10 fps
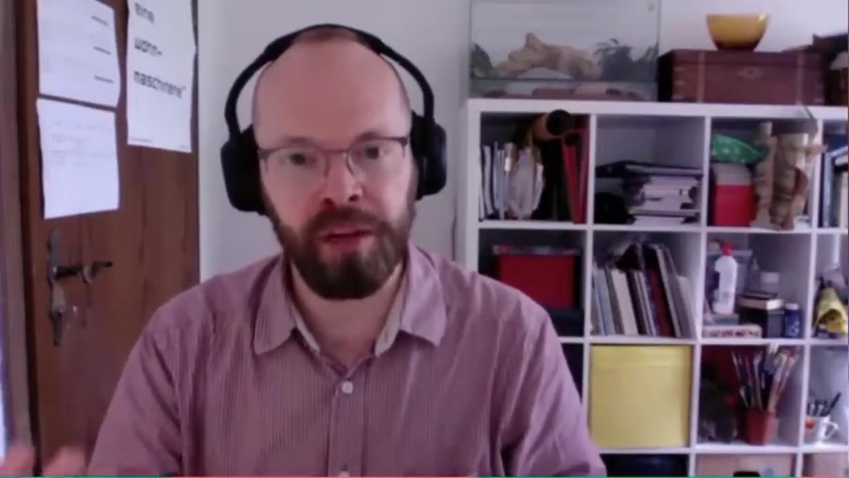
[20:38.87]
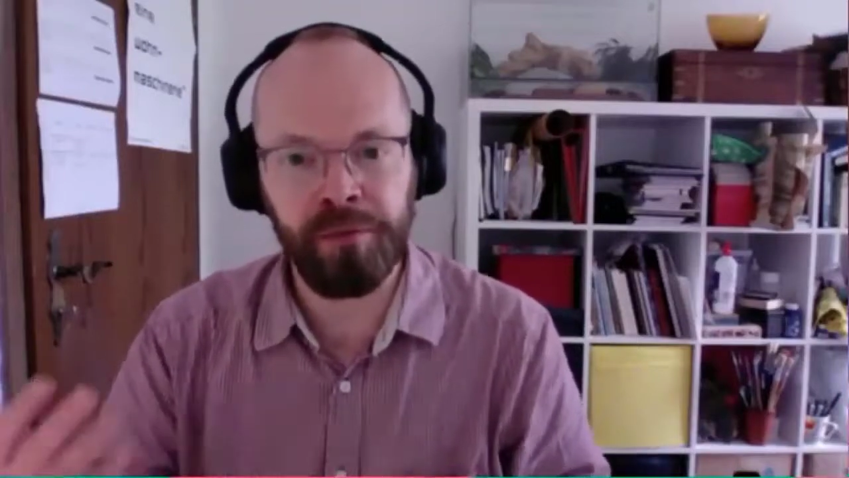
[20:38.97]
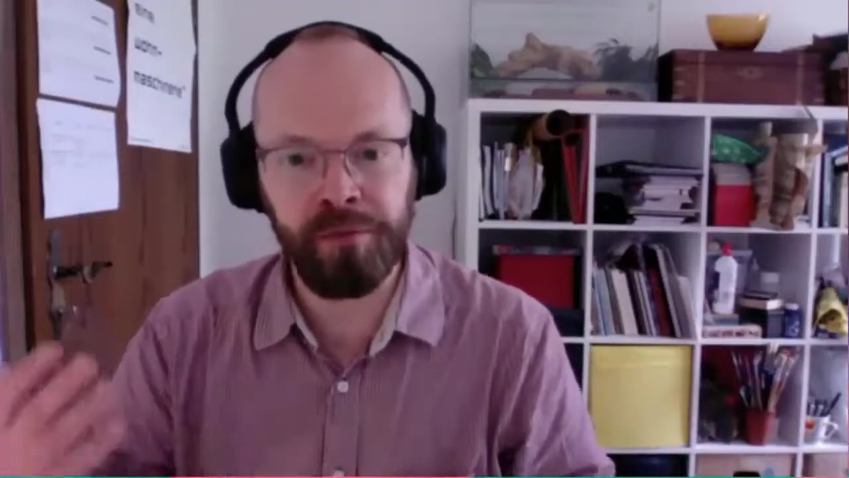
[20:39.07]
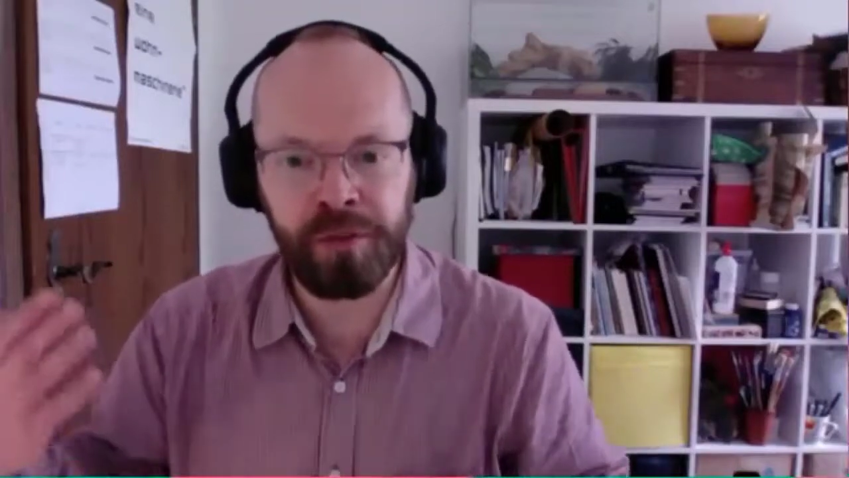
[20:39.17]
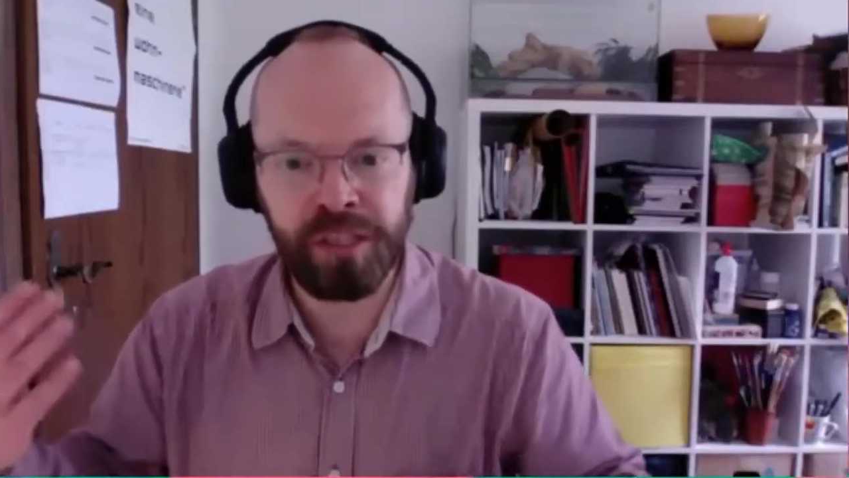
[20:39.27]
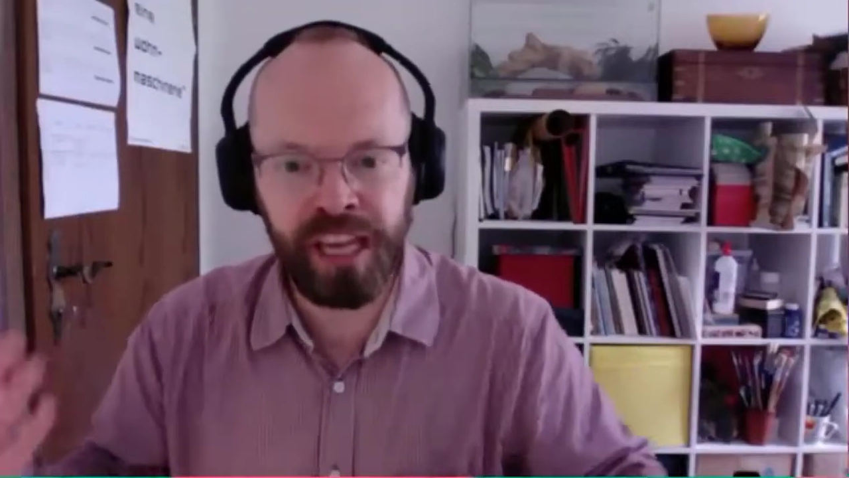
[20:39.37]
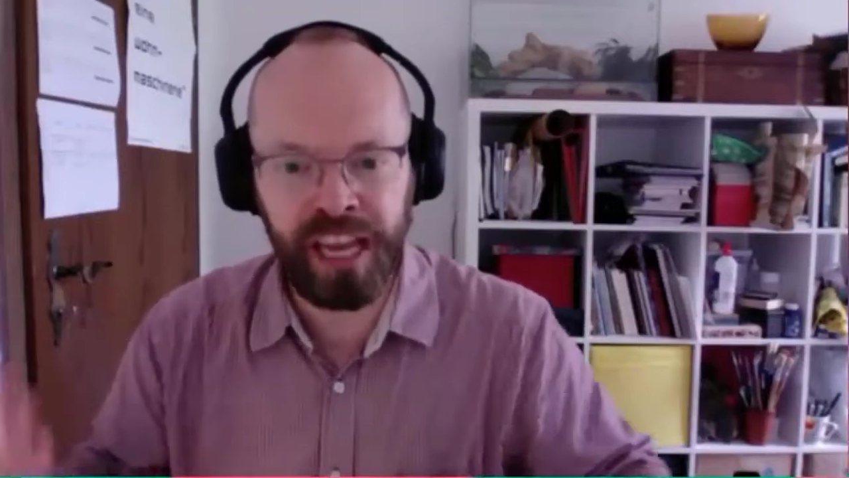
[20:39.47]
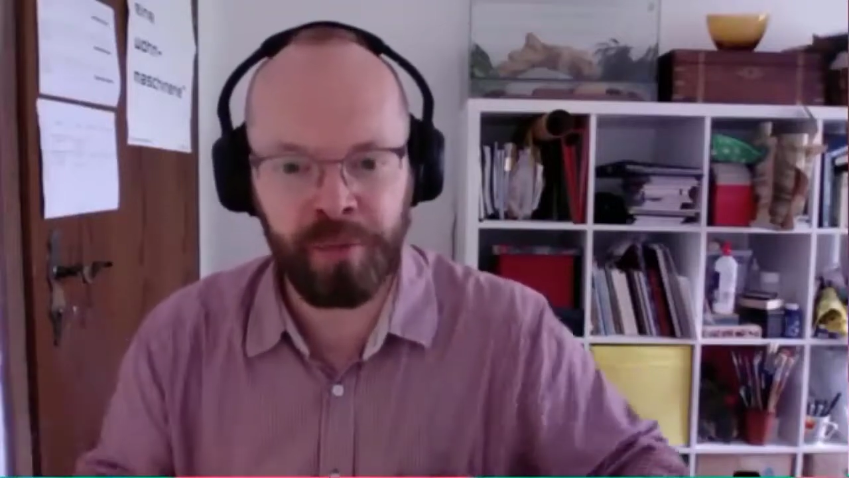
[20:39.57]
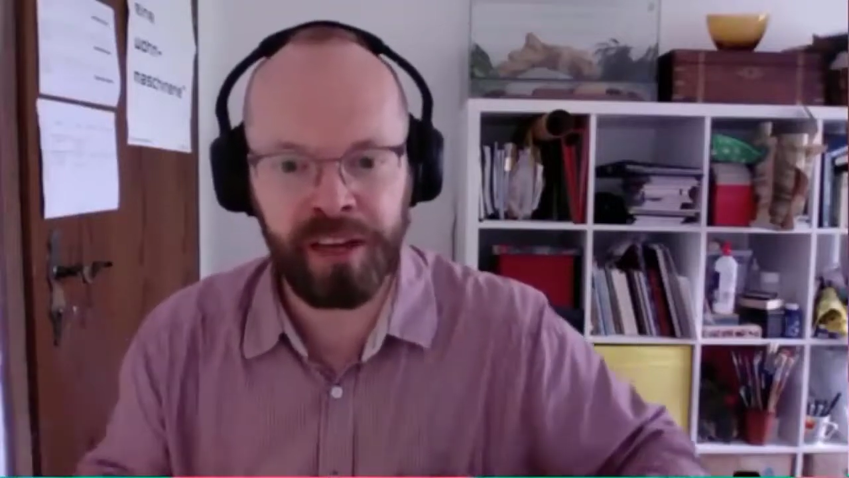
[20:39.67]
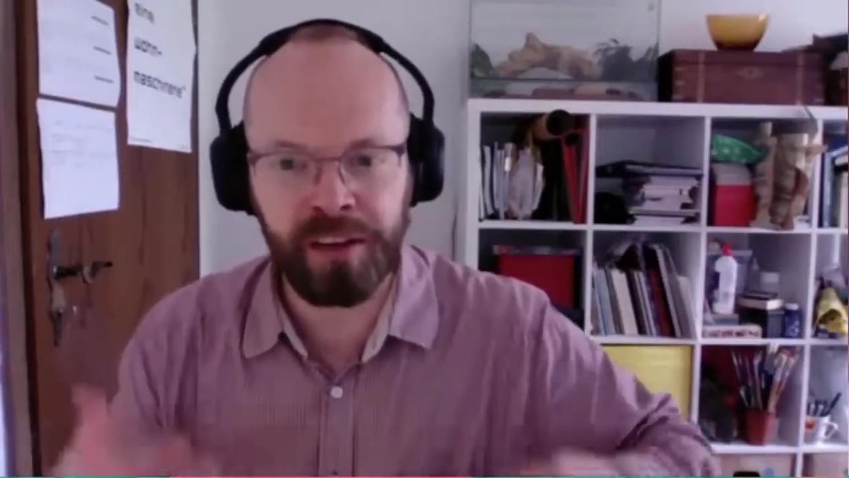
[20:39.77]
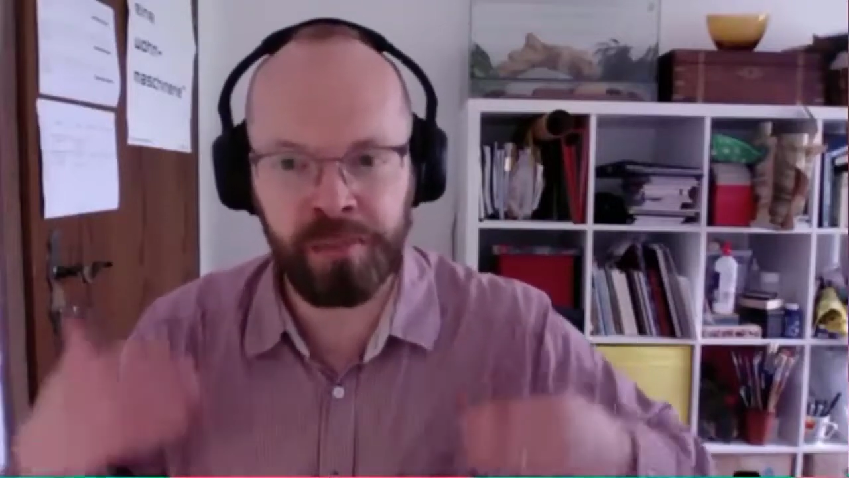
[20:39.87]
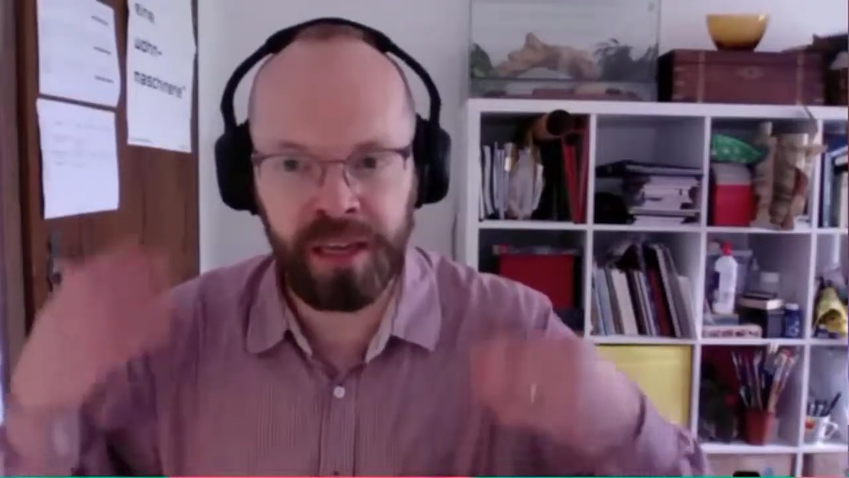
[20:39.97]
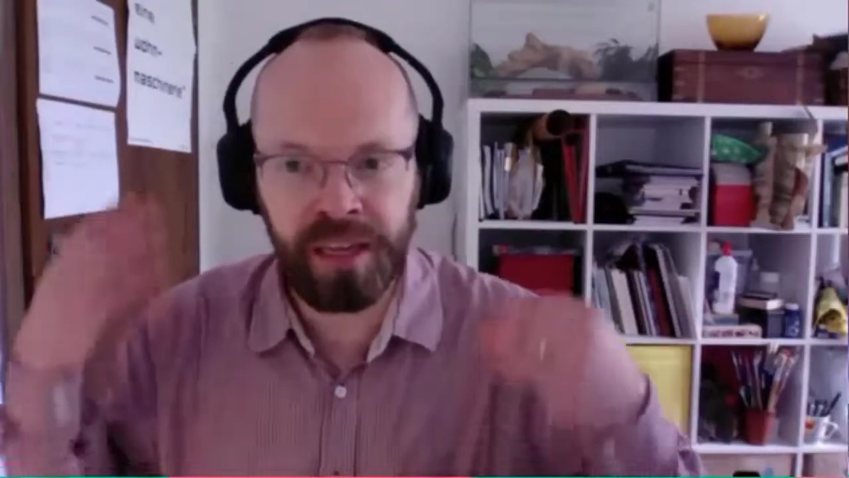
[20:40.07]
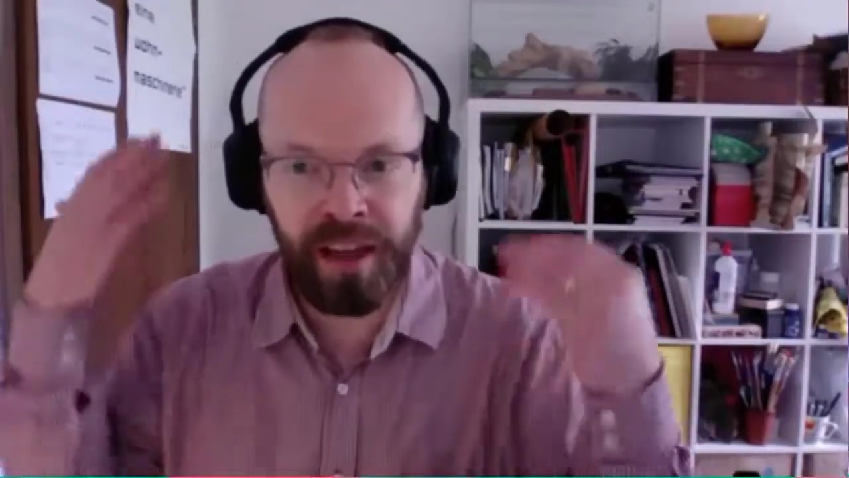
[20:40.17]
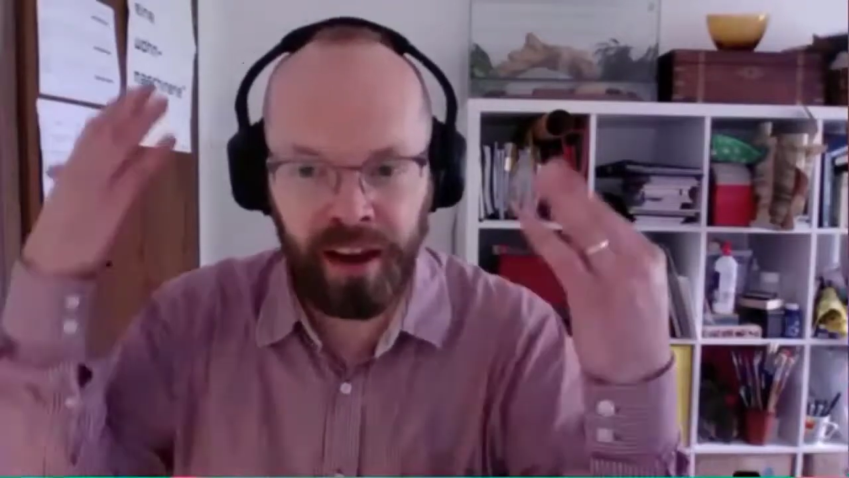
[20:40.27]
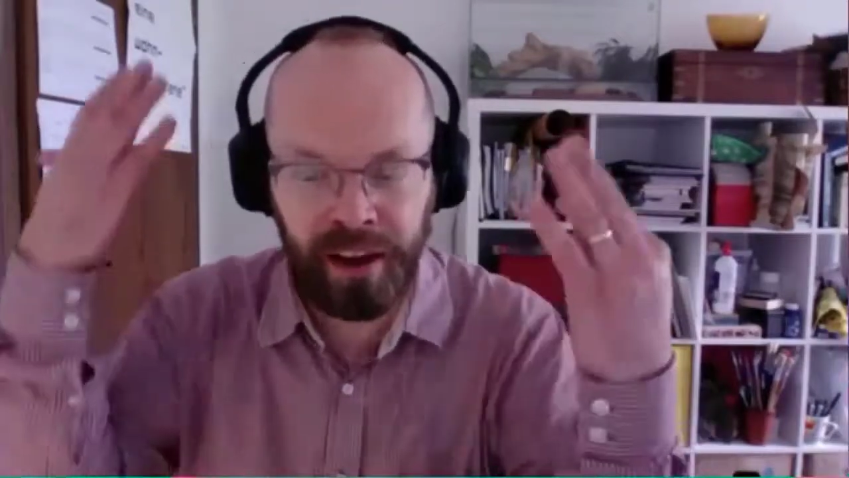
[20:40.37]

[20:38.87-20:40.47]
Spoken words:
my foot just gave way under me,